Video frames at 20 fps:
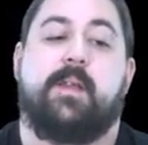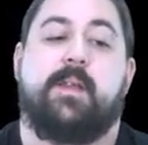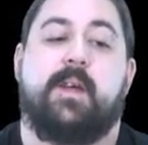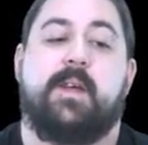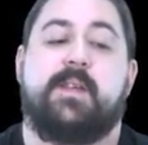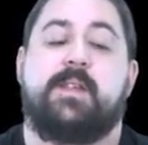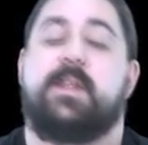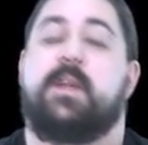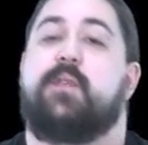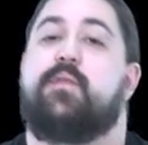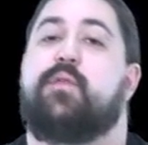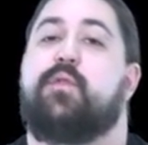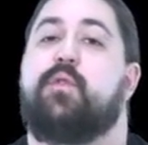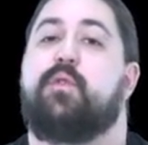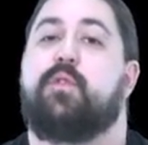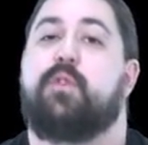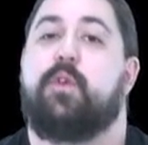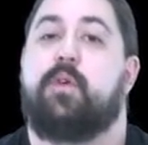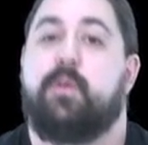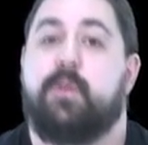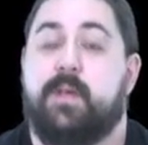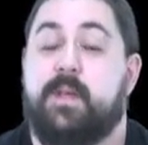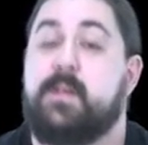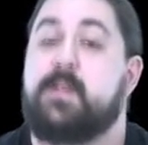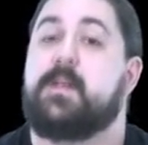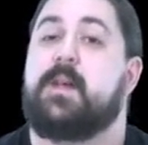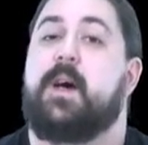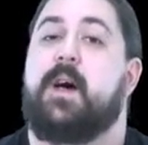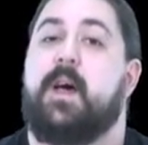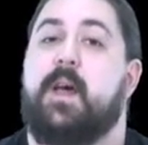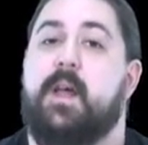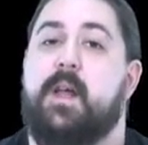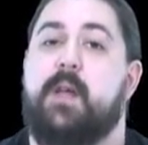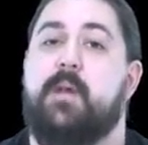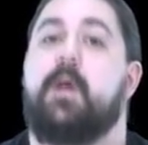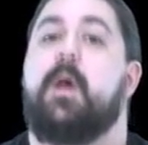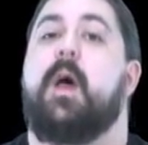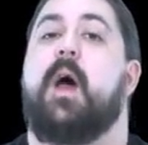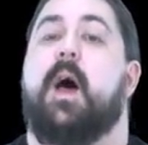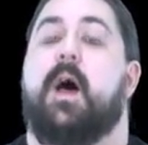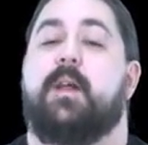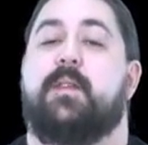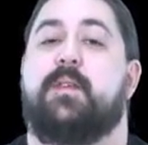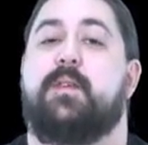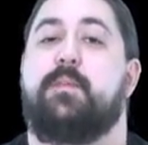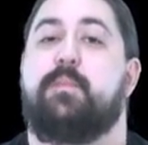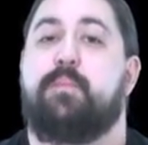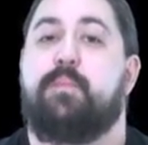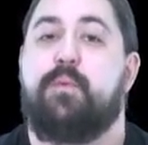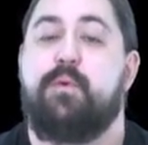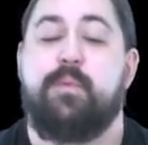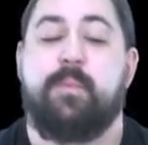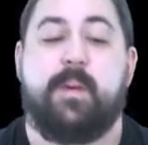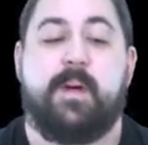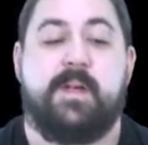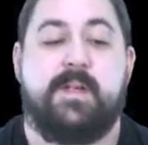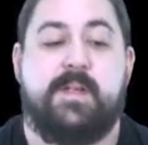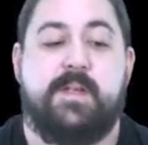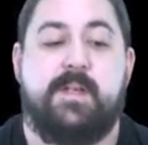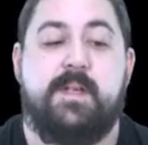which is a more accurate type than the void one.